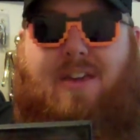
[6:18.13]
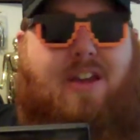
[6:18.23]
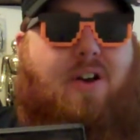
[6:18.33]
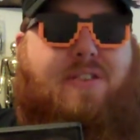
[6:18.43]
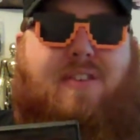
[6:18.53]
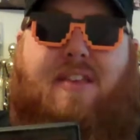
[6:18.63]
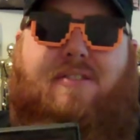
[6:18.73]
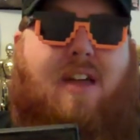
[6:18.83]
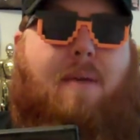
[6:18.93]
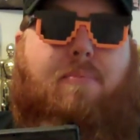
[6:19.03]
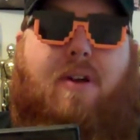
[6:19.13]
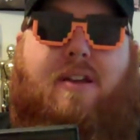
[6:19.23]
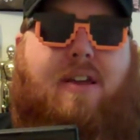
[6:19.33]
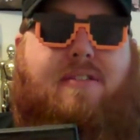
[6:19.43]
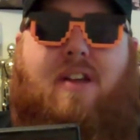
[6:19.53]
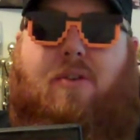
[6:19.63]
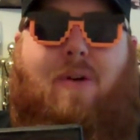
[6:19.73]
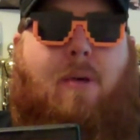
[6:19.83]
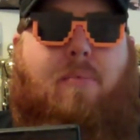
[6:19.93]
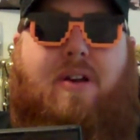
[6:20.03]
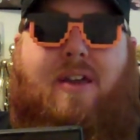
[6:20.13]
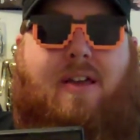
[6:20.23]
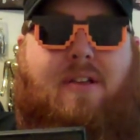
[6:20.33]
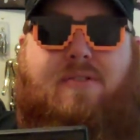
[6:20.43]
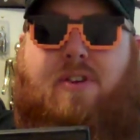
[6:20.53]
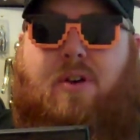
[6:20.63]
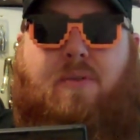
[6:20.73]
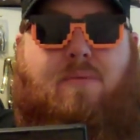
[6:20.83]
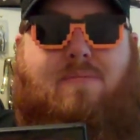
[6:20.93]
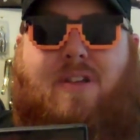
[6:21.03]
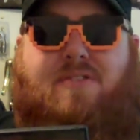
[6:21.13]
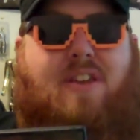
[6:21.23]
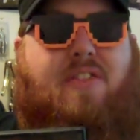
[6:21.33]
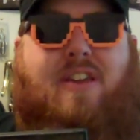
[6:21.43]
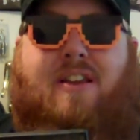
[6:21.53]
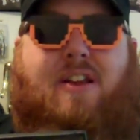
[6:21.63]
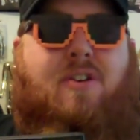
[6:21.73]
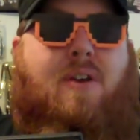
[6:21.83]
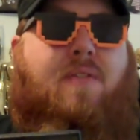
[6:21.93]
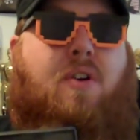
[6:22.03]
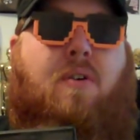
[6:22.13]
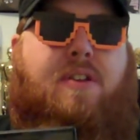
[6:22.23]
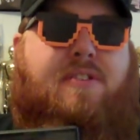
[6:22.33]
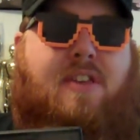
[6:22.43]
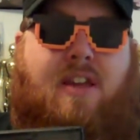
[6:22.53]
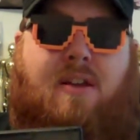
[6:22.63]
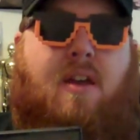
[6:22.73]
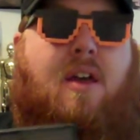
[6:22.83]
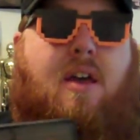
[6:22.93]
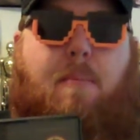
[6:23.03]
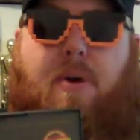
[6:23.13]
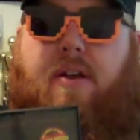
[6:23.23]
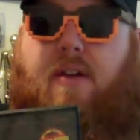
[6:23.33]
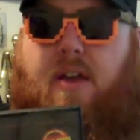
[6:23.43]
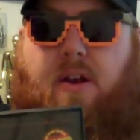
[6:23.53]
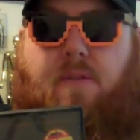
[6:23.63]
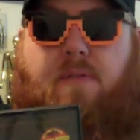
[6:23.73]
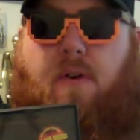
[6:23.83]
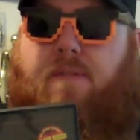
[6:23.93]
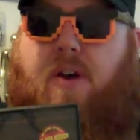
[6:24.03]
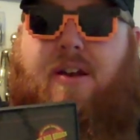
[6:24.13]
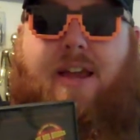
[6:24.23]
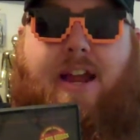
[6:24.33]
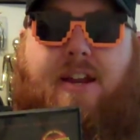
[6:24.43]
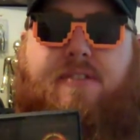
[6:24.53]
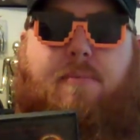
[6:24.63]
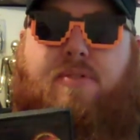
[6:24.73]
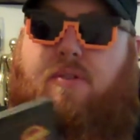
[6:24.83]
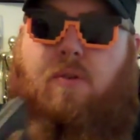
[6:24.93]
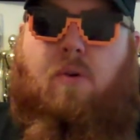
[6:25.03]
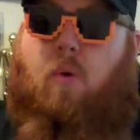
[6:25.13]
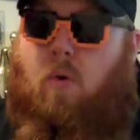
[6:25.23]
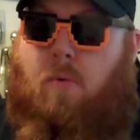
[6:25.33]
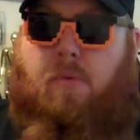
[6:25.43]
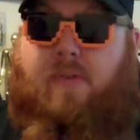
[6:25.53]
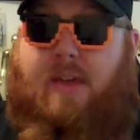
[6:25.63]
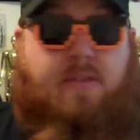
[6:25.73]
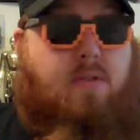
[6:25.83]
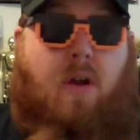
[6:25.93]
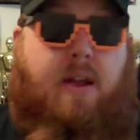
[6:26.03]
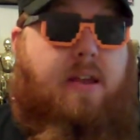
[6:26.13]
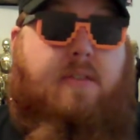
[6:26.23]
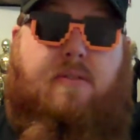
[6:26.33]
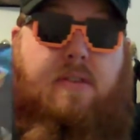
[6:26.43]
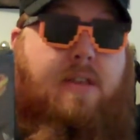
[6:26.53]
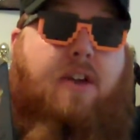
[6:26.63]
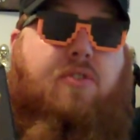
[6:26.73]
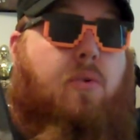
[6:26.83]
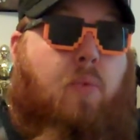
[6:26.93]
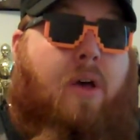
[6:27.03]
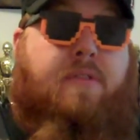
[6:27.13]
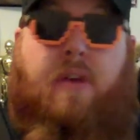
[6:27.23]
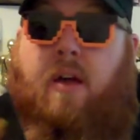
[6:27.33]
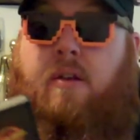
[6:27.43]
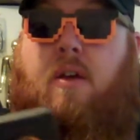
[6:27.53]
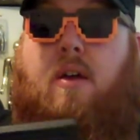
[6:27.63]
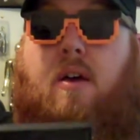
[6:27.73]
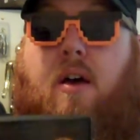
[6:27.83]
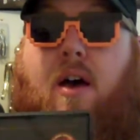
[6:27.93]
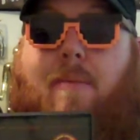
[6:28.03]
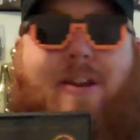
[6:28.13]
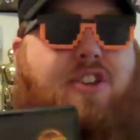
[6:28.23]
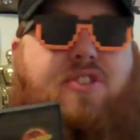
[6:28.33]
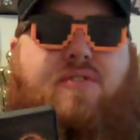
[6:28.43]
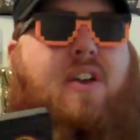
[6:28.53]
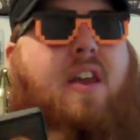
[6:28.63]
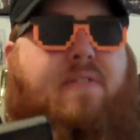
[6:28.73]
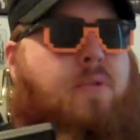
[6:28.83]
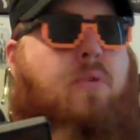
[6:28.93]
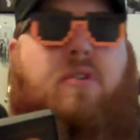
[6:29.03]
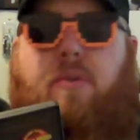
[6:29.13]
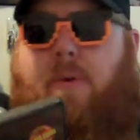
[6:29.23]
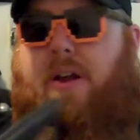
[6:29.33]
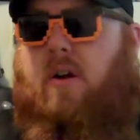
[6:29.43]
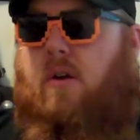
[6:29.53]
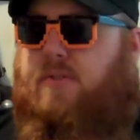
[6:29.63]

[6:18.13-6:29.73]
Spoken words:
You know, it's not groundbreaking. There's nothing in here you haven't already seen. But you know, for a fun 80s obscure horror movie, it's great. It's actually well done, and it just kind of flew under the radar.